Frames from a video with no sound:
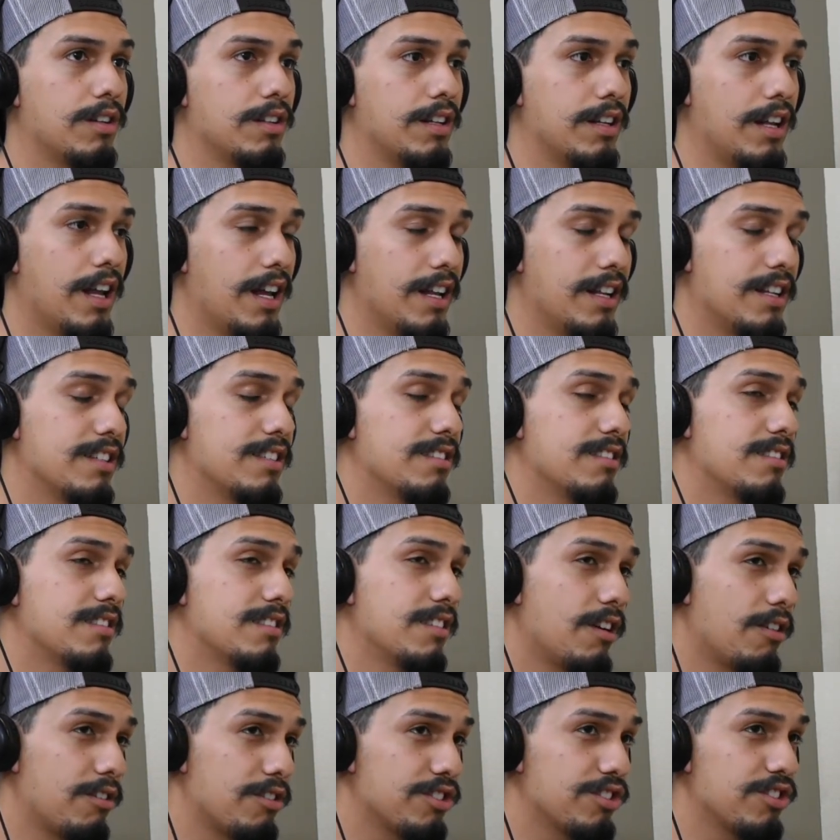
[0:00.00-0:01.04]
hey, this is
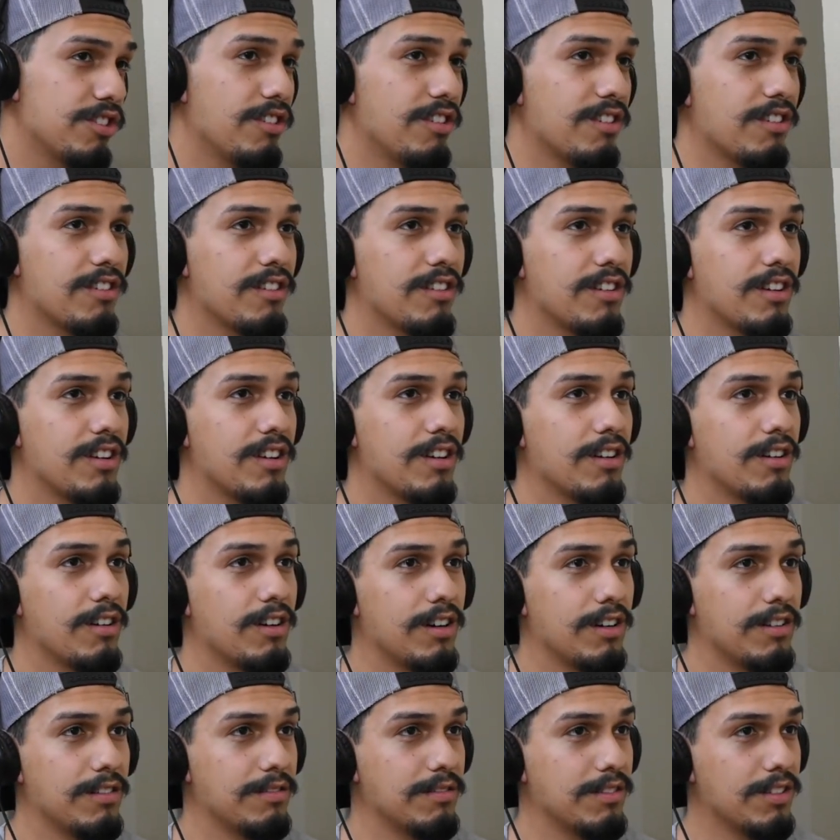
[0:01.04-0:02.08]
our song.
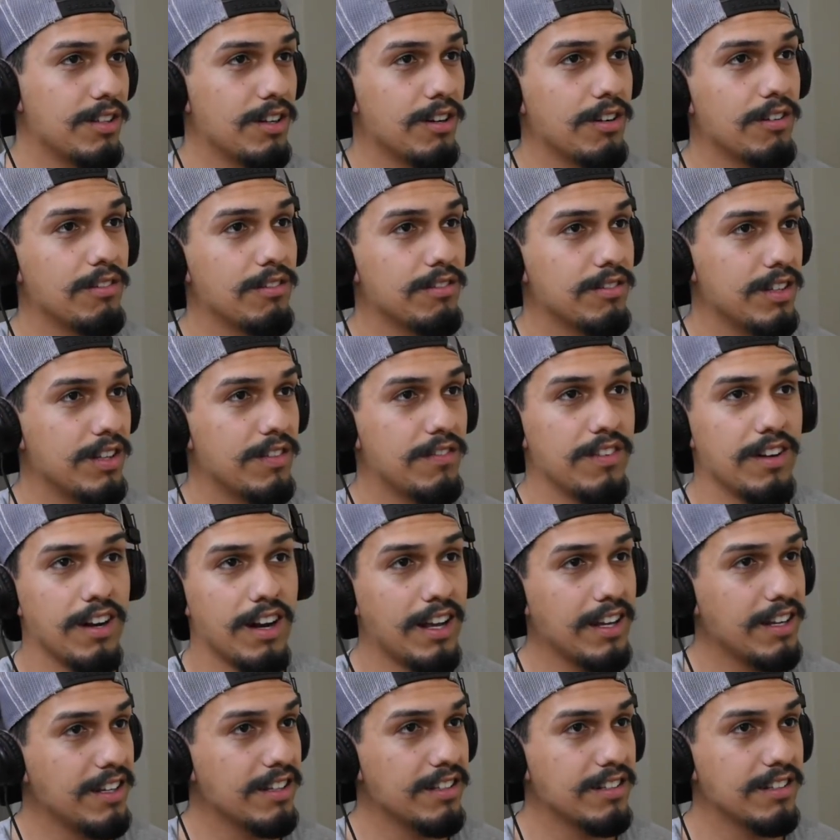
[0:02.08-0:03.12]
If you
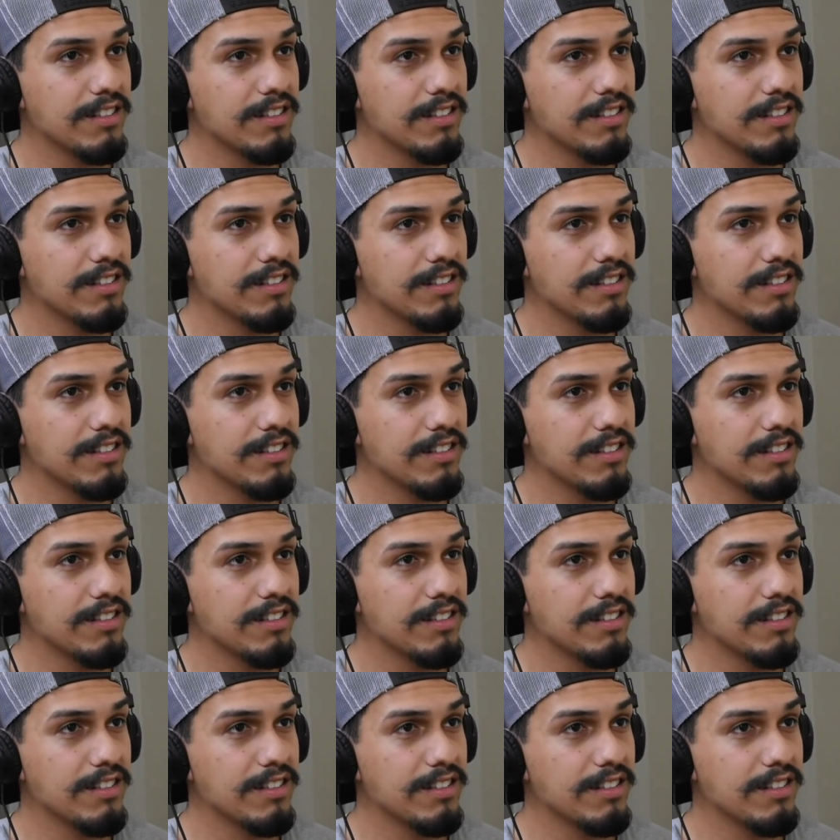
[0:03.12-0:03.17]
like it,